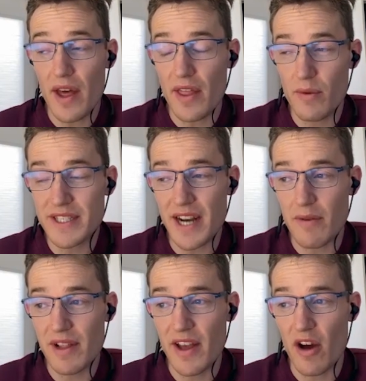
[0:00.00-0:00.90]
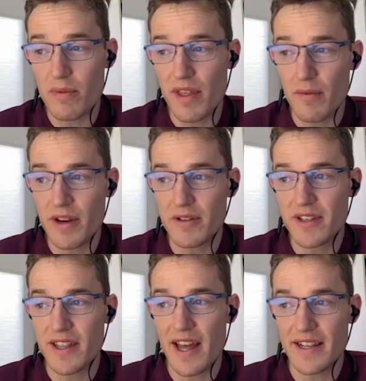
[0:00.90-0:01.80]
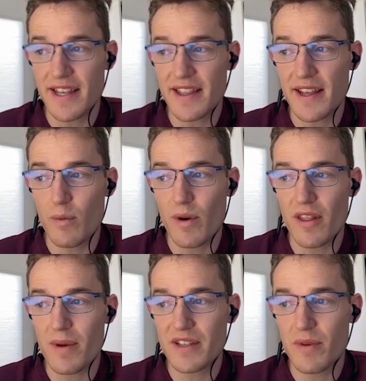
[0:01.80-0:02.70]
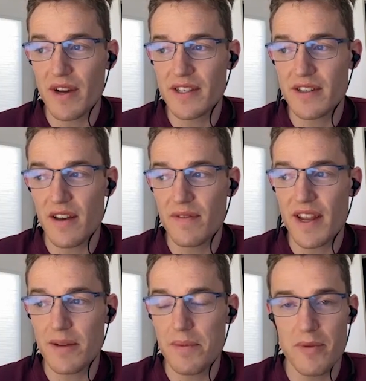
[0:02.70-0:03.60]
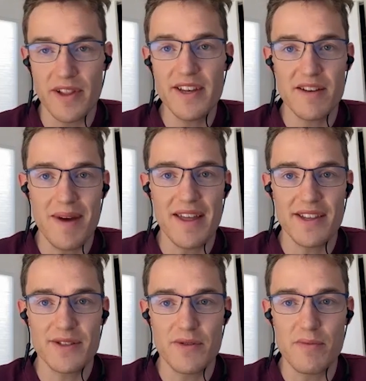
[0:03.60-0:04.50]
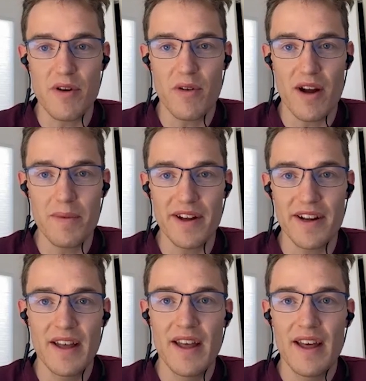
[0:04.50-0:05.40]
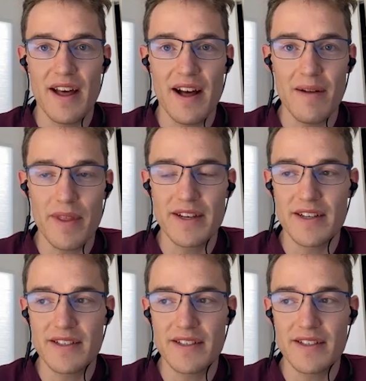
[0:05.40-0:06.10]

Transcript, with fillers: the reason i really hope that we do see that is i think one of the best ways of getting people into math is through programming um, and mm-hmm.